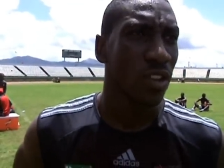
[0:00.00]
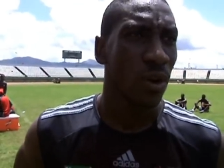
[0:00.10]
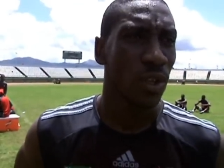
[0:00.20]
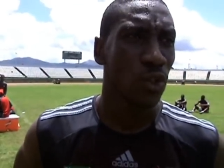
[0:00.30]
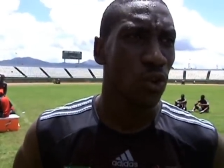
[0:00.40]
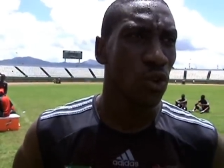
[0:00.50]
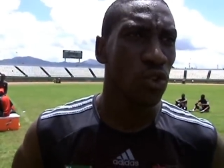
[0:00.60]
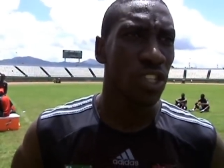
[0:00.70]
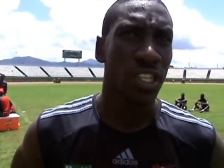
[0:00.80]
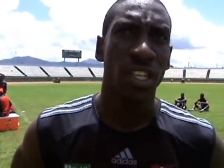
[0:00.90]
our new
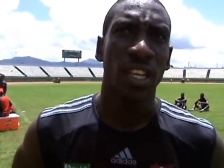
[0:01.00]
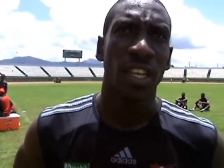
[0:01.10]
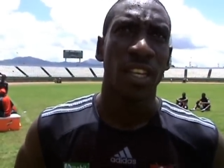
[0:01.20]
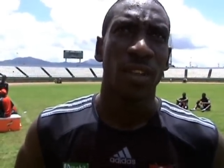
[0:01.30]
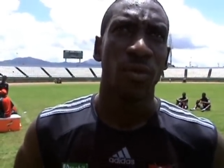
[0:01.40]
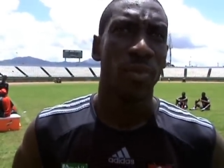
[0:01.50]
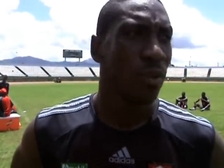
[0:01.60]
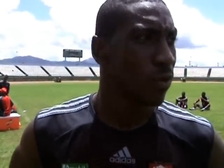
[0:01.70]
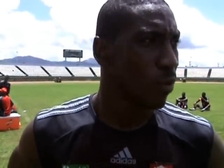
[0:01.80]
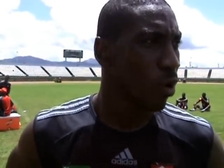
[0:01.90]
coach
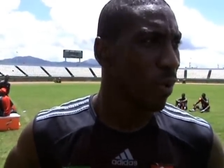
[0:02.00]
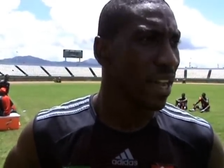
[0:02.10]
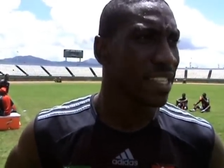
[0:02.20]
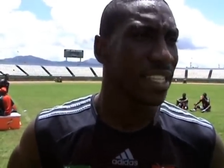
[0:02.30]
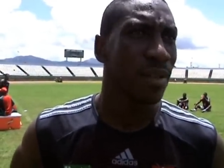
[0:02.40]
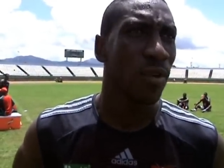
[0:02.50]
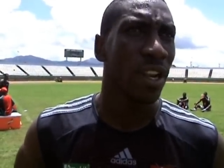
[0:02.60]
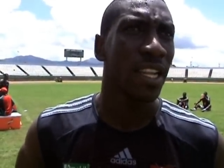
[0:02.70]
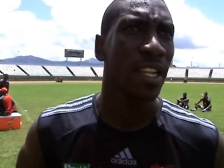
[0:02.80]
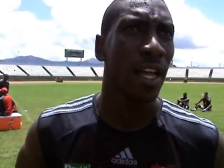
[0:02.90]
is more passing the ball
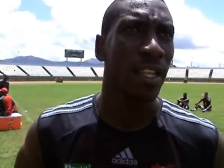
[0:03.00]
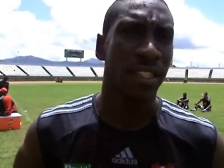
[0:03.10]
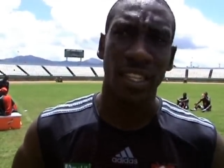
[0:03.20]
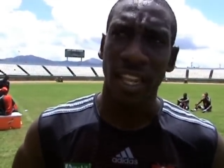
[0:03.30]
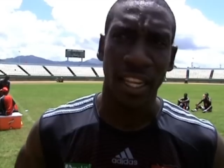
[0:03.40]
and, and,